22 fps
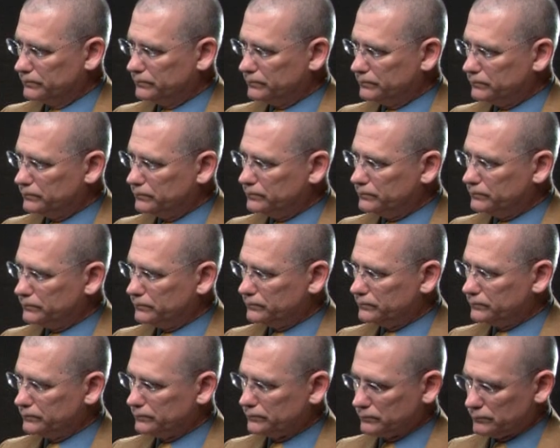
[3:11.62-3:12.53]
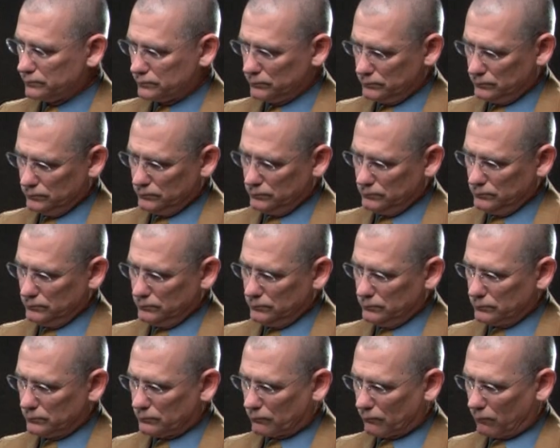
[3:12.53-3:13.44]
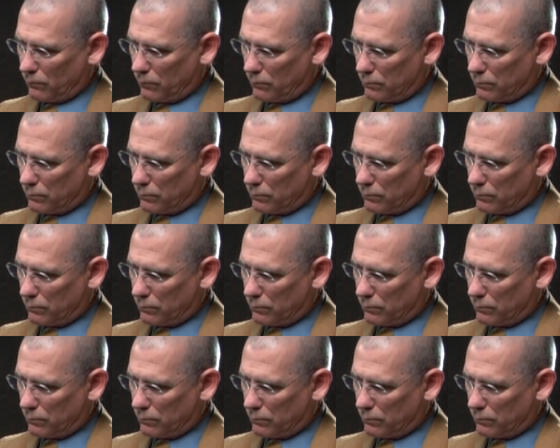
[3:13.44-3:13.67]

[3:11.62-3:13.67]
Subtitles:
(not speaking)